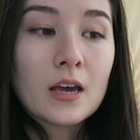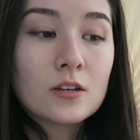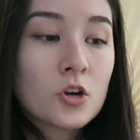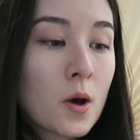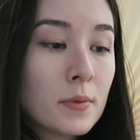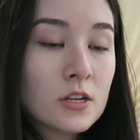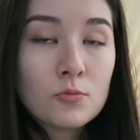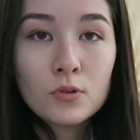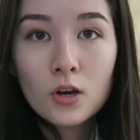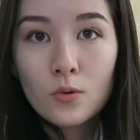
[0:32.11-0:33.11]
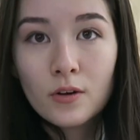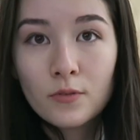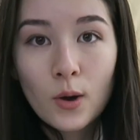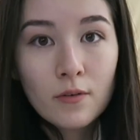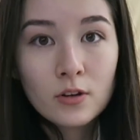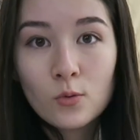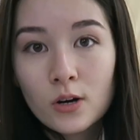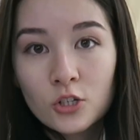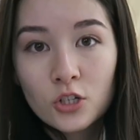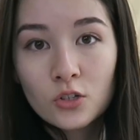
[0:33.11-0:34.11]
And comment down below if you have
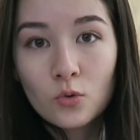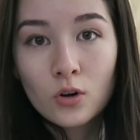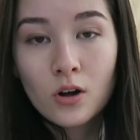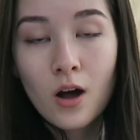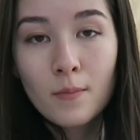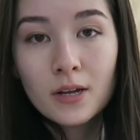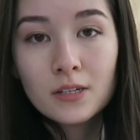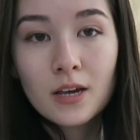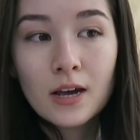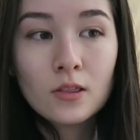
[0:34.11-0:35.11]
any questions or comments.